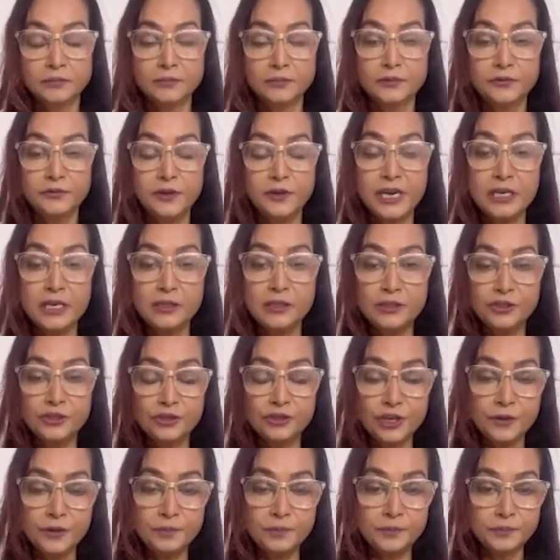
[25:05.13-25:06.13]
field
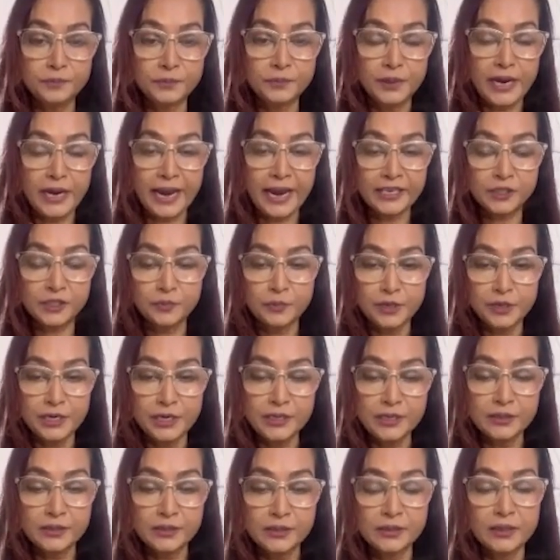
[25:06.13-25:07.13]
trip
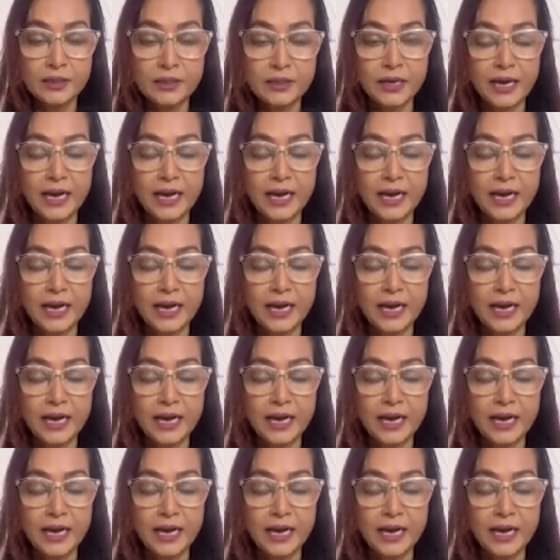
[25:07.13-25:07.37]
experts,